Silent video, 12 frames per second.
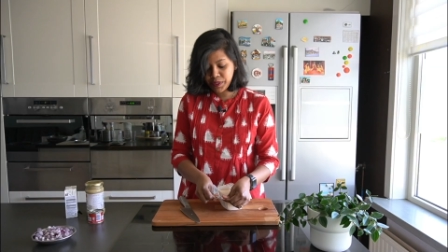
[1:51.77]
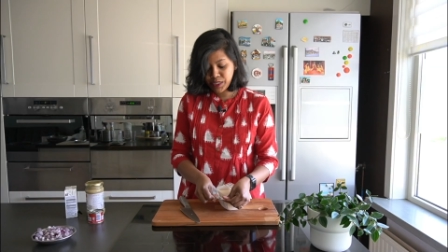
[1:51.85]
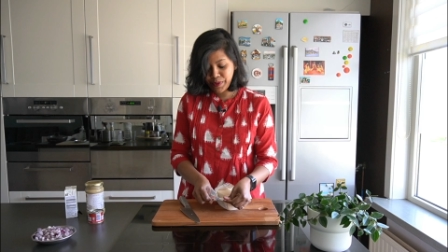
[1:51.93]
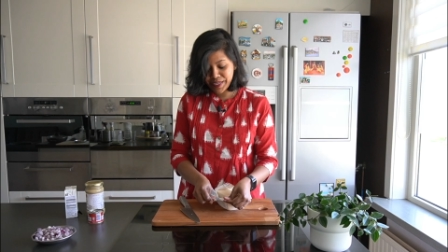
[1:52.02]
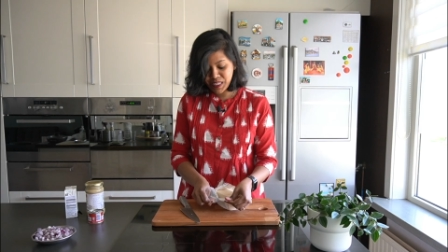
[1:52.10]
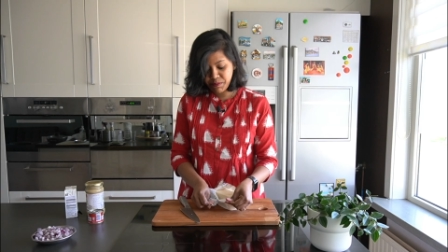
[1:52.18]
with
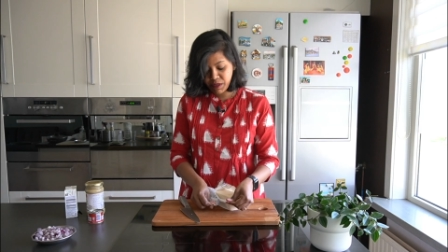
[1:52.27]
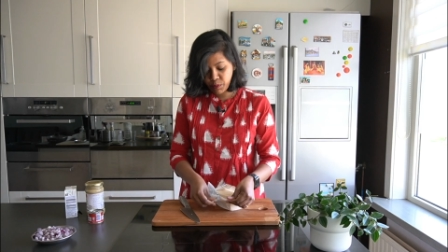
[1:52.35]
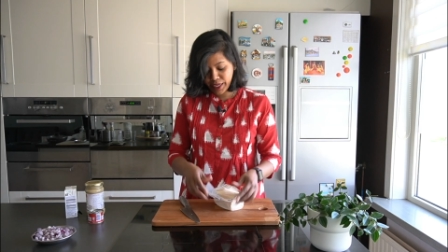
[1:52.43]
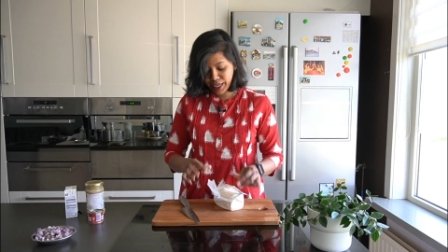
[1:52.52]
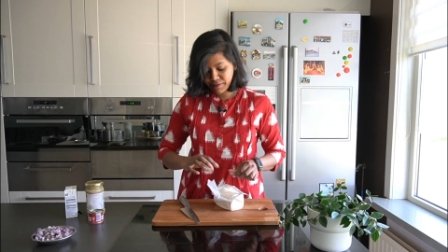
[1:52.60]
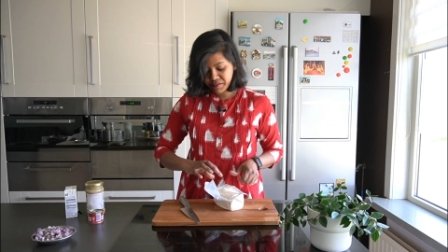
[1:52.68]
the recipe,
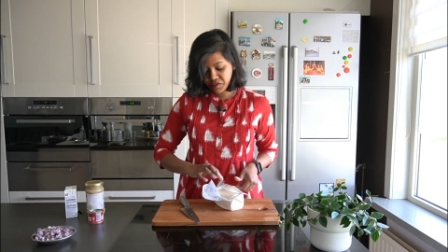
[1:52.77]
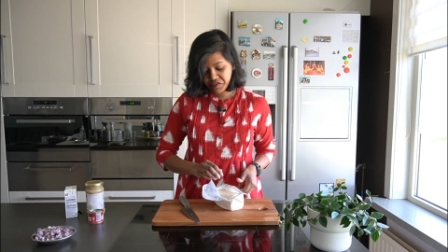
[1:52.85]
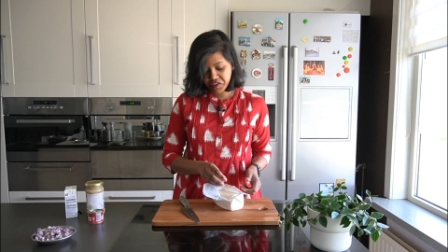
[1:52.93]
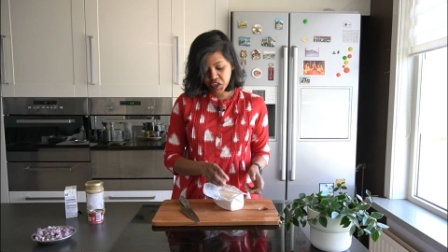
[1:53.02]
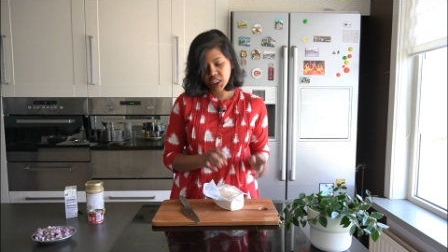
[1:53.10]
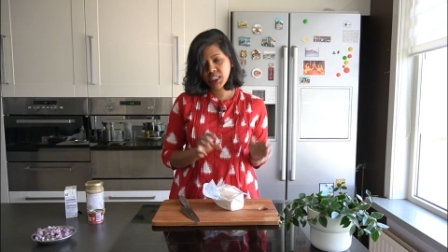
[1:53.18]
we have to
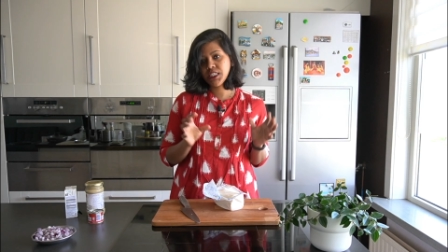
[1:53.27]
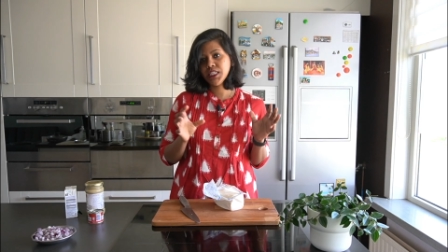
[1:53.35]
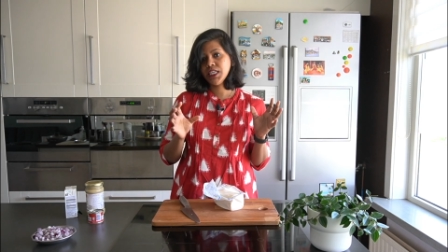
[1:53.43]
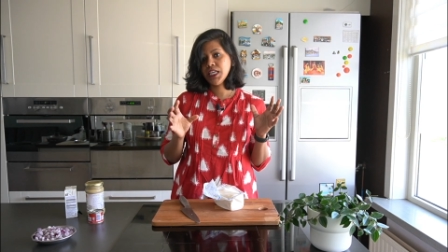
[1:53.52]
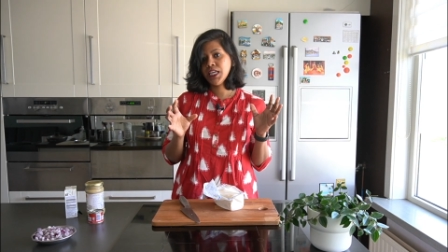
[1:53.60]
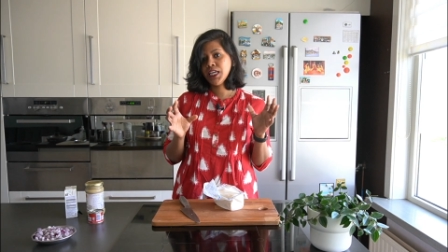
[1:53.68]
first
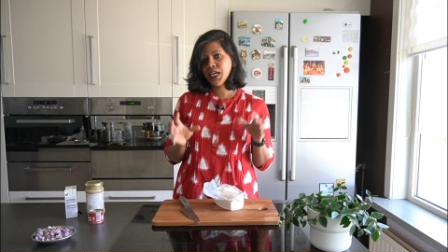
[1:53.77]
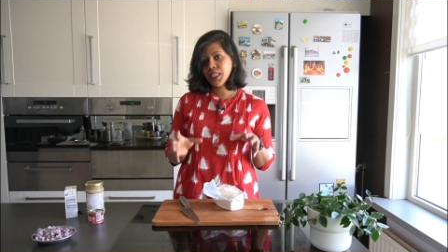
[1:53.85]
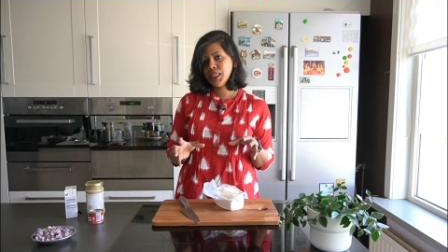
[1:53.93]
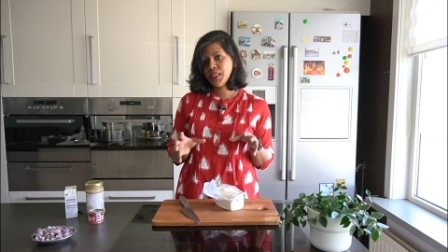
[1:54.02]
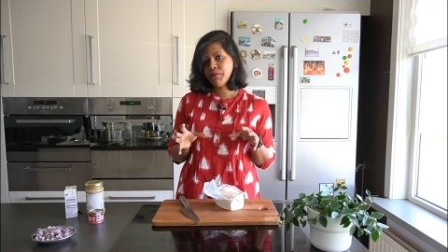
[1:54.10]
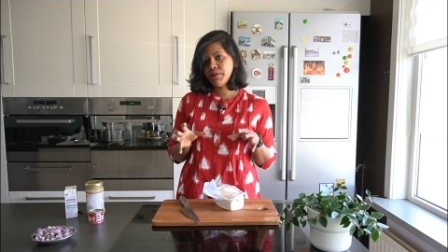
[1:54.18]

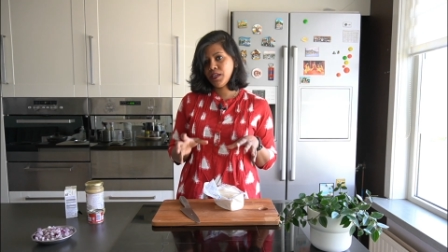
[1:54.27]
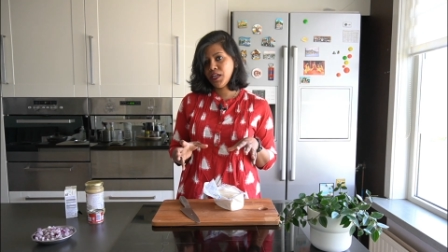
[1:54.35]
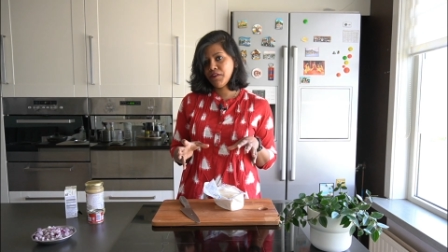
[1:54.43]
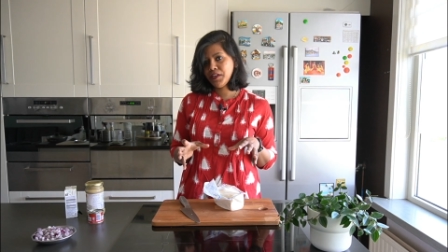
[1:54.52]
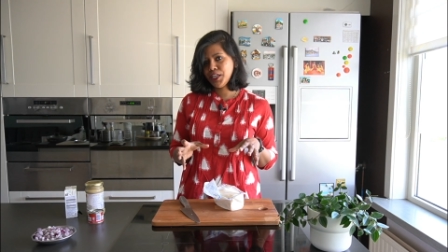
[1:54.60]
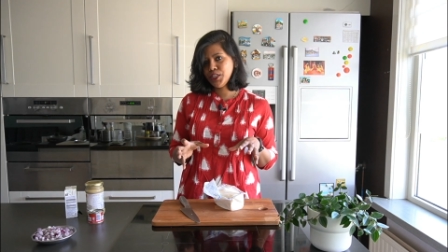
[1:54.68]
cut the
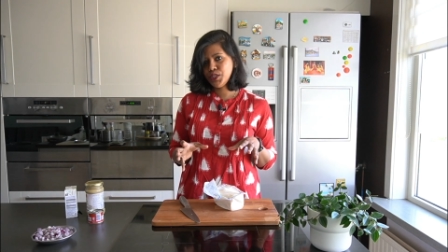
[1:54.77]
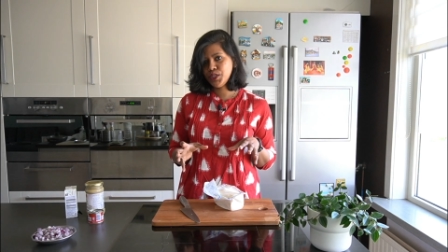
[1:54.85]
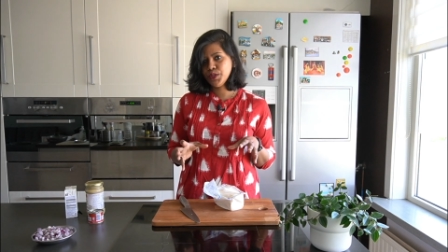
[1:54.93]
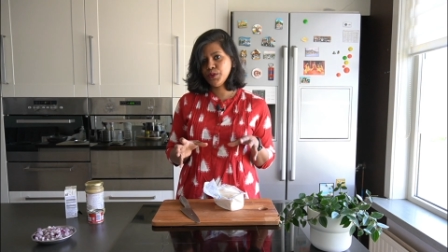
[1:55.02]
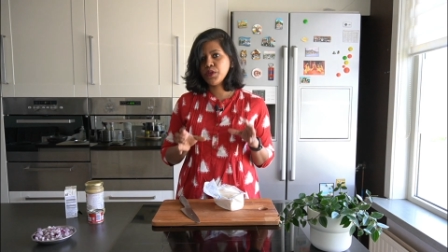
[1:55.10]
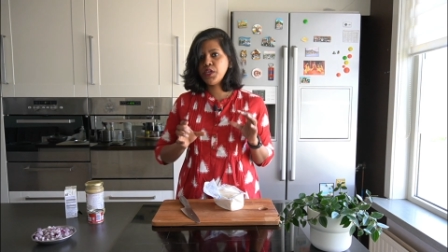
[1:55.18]
paneer
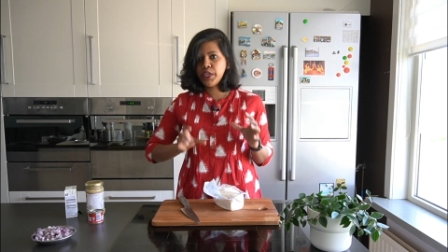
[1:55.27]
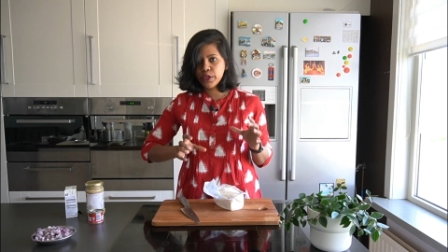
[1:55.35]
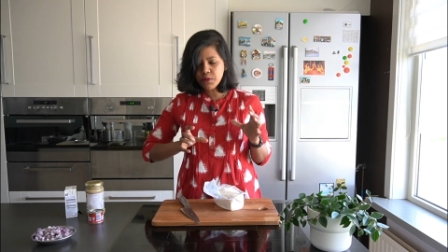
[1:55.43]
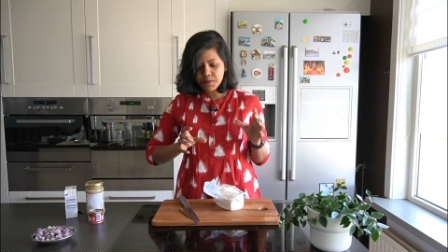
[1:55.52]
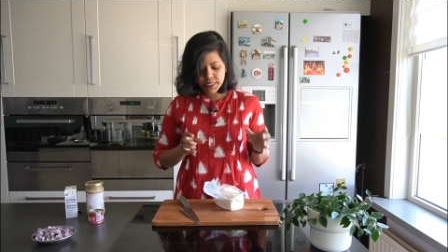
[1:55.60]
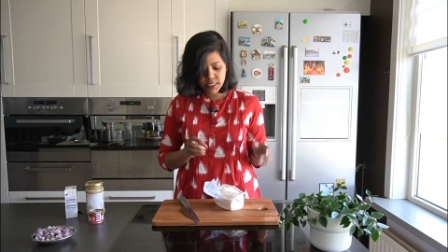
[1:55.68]
into
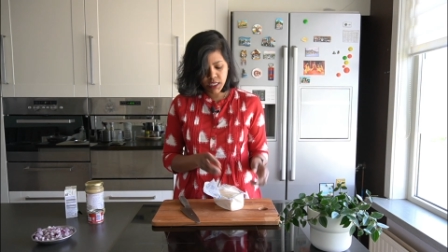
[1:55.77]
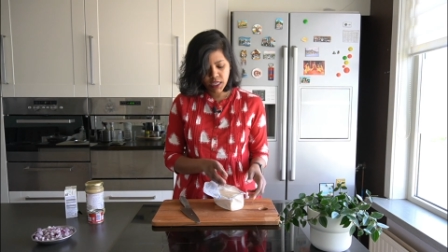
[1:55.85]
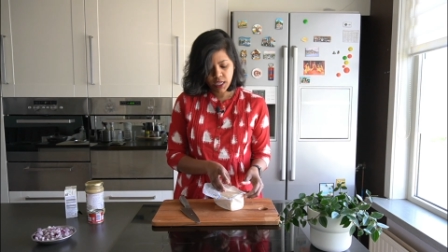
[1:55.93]
cubes.